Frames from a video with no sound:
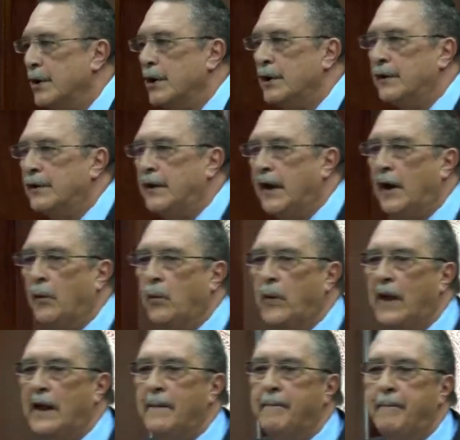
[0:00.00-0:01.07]
there
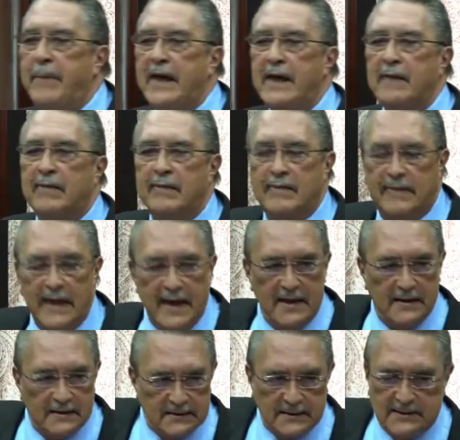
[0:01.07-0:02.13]
will be
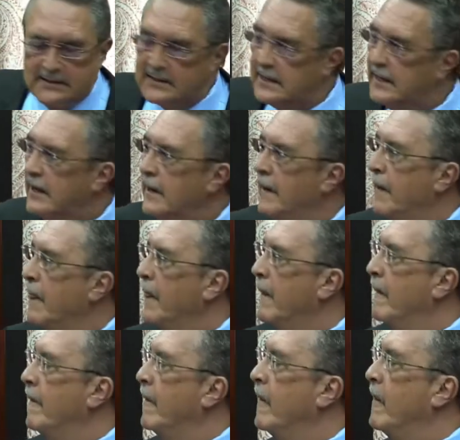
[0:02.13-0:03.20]
things
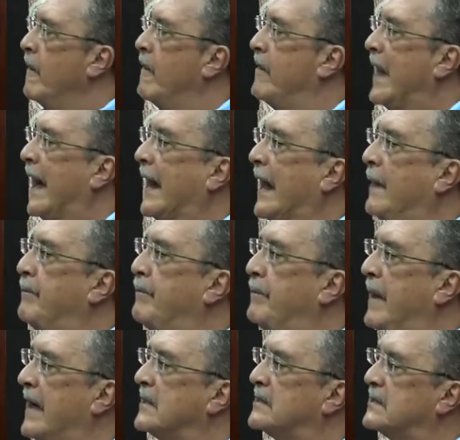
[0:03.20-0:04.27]
that at
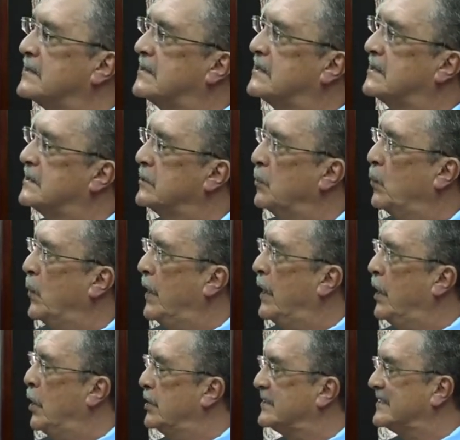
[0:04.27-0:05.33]
best
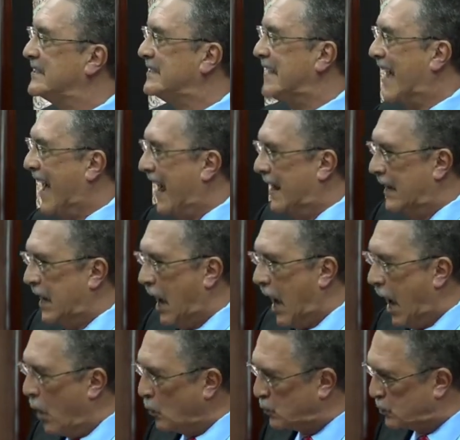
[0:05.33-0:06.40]
will stand
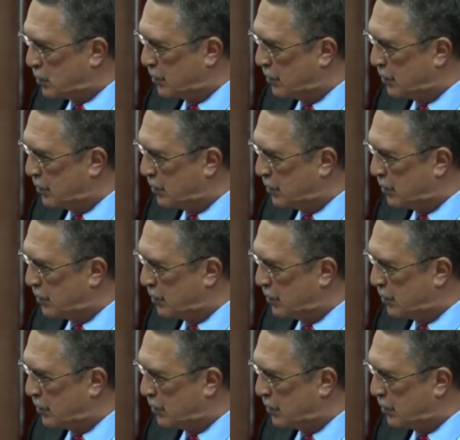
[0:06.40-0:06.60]
out.